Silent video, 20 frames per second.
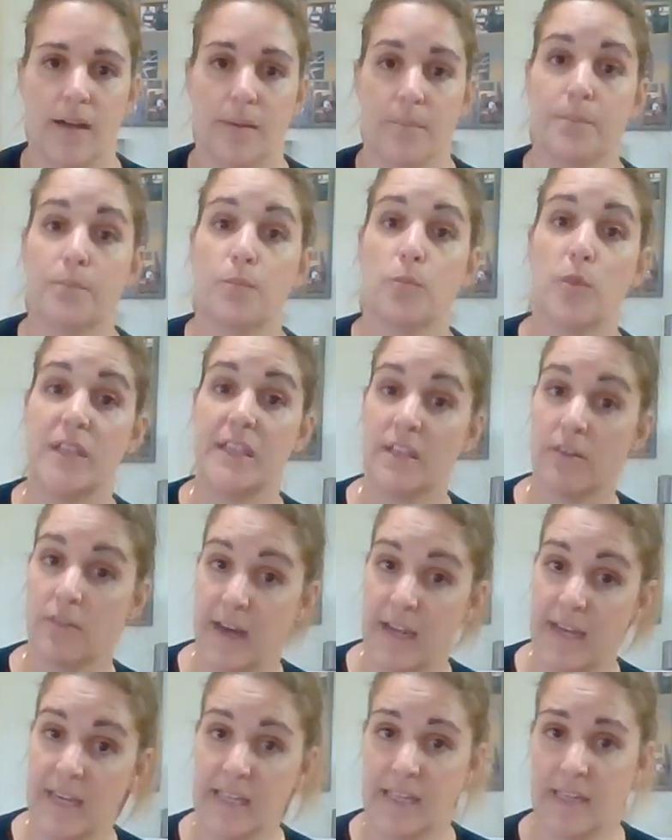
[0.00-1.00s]
with the
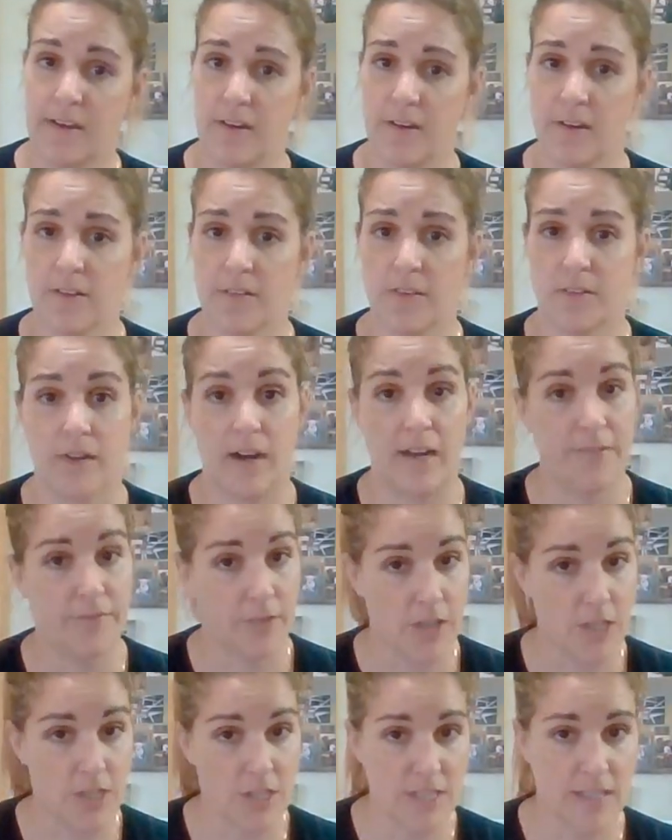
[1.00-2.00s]
right ear, the right
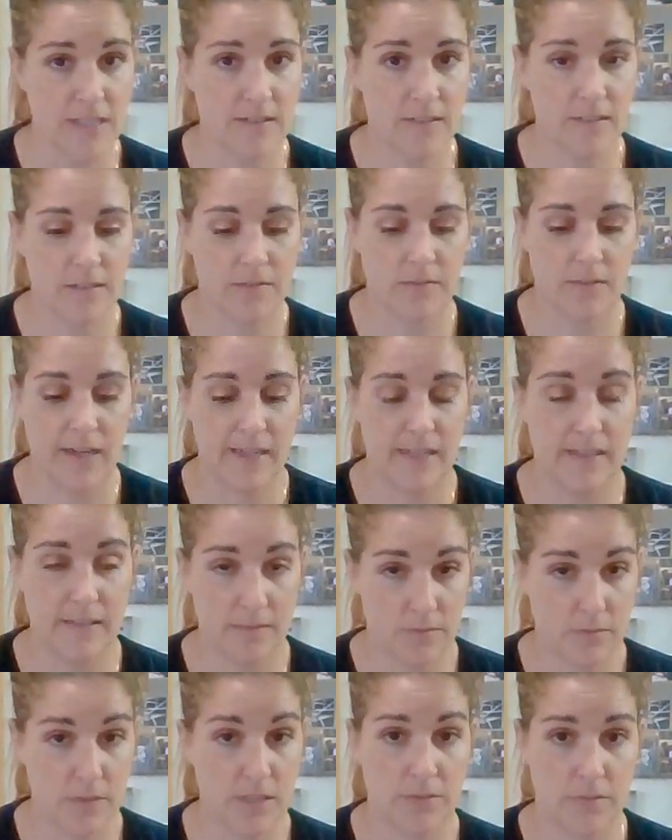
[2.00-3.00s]
version,
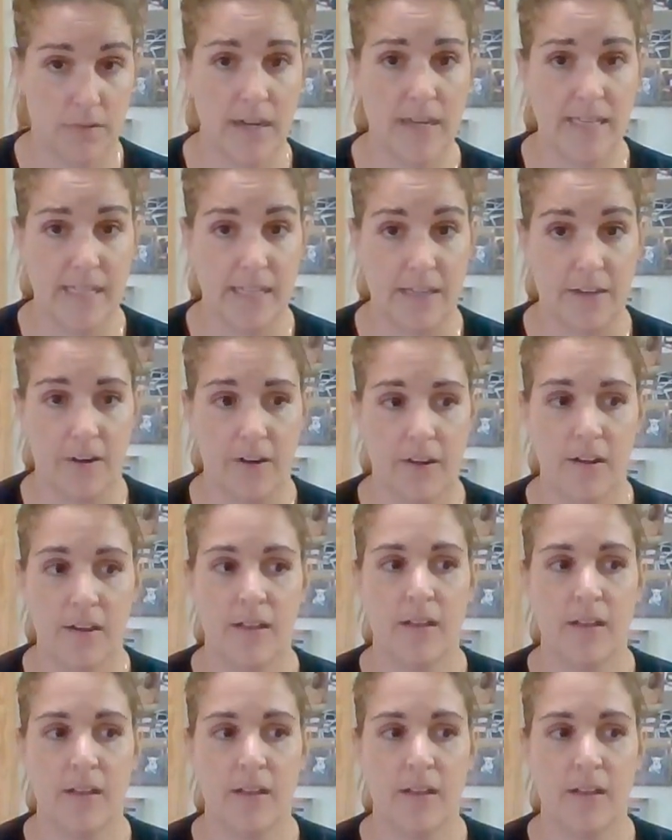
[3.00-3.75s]
with the right ear.